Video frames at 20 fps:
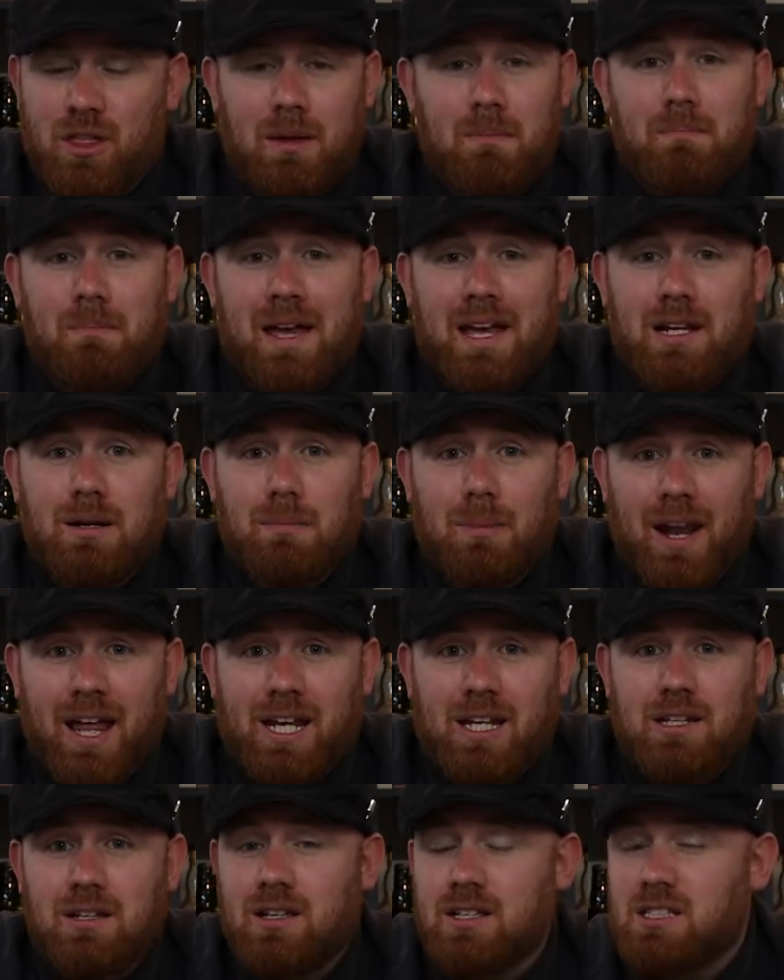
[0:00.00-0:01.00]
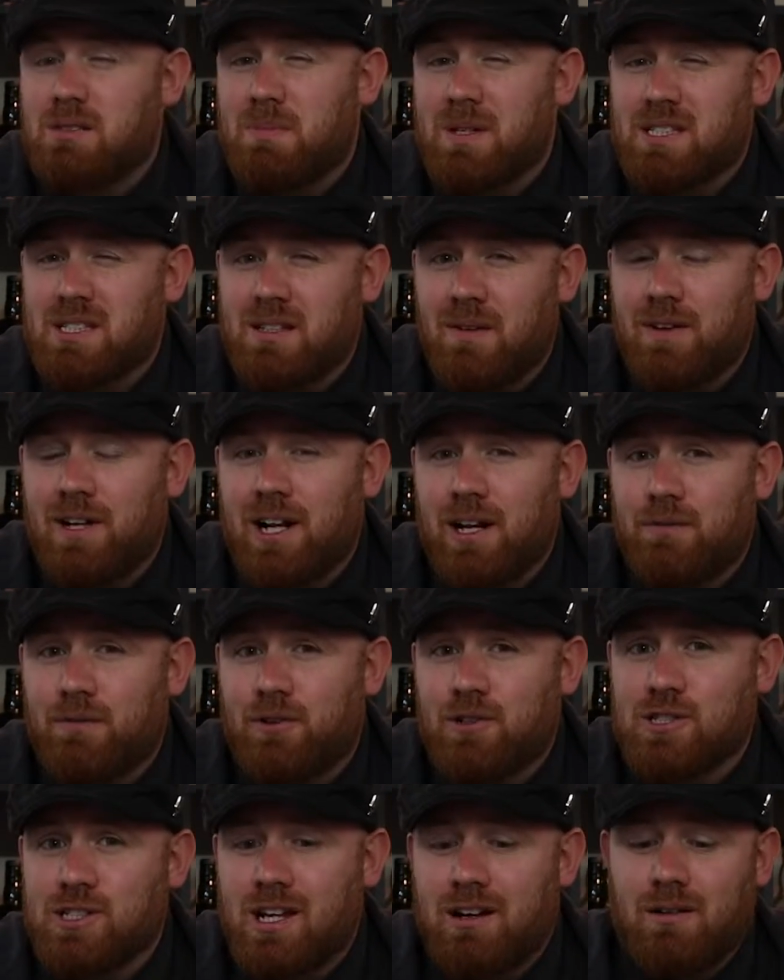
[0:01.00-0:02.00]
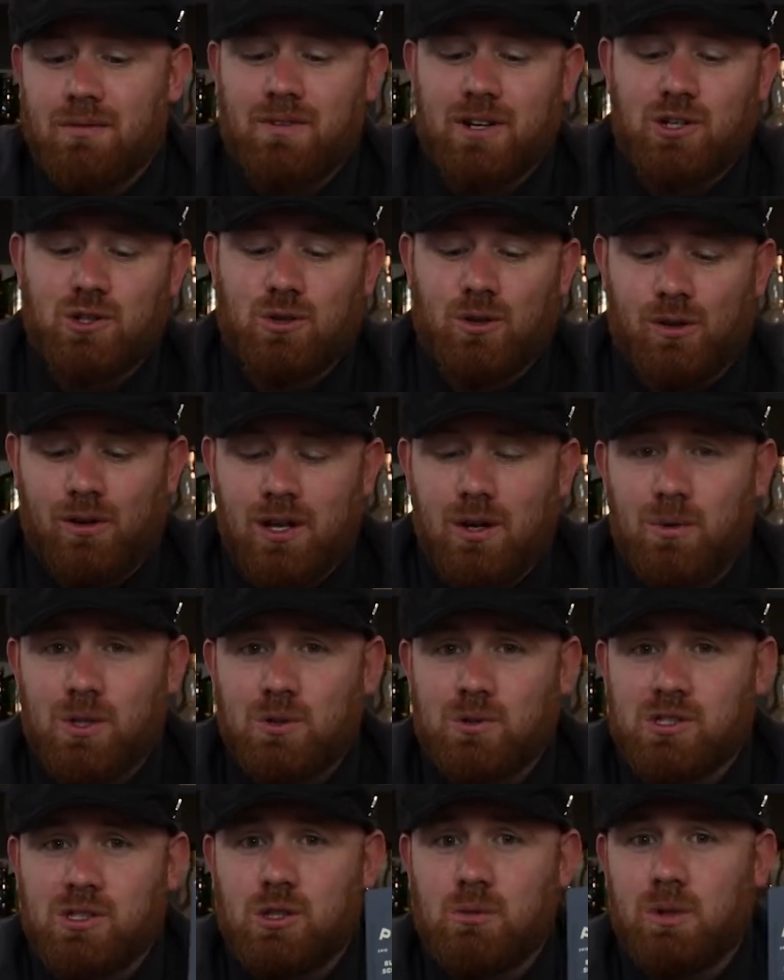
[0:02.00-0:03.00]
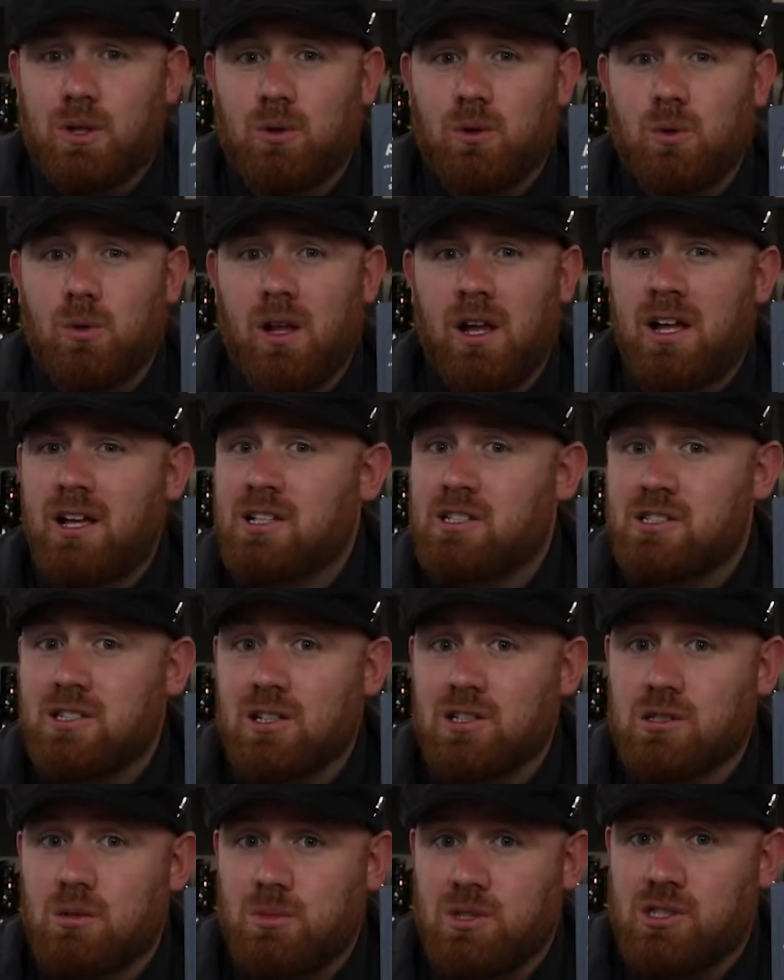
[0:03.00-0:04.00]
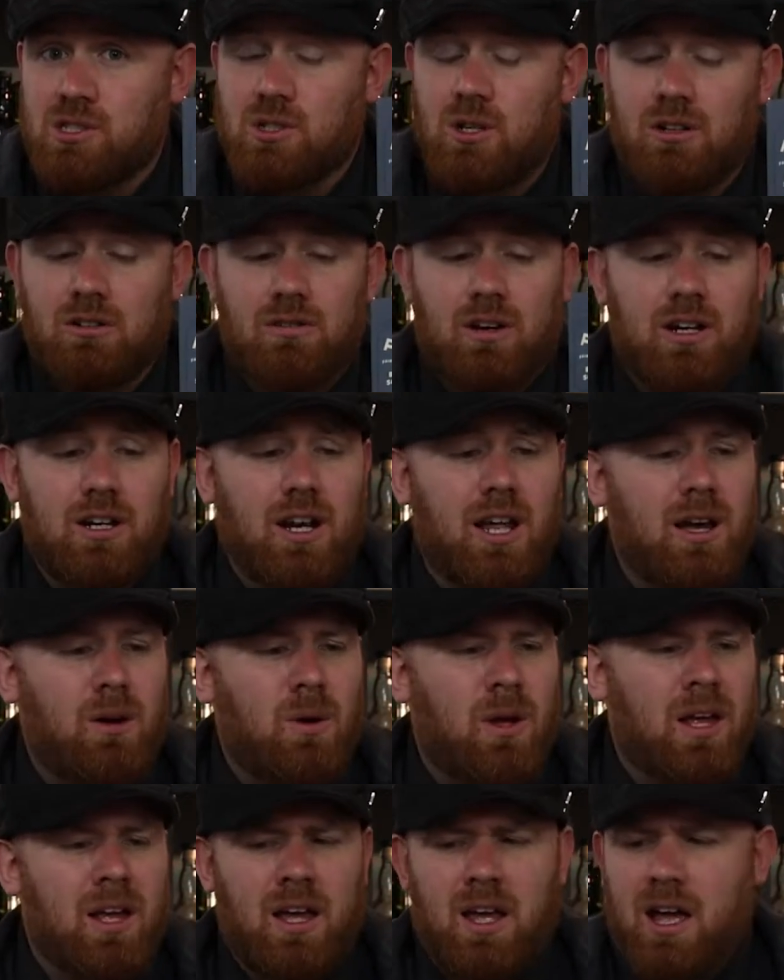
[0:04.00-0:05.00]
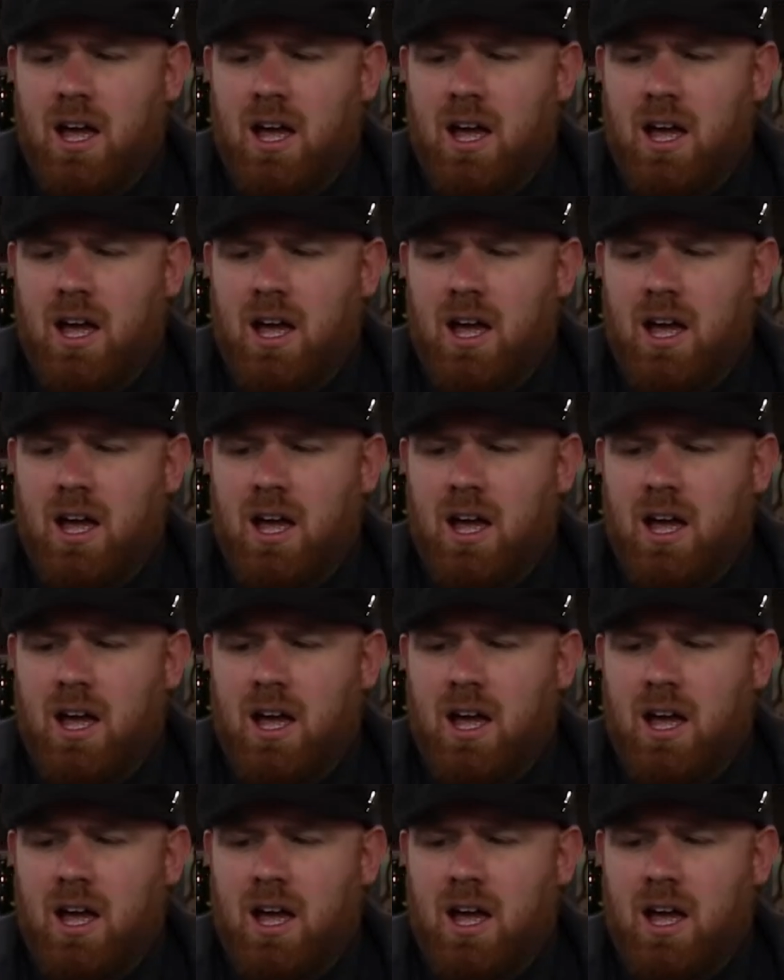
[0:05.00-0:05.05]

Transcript: They made a blend specifically for us here in Victoria, which was super cool. Still some in stock right now.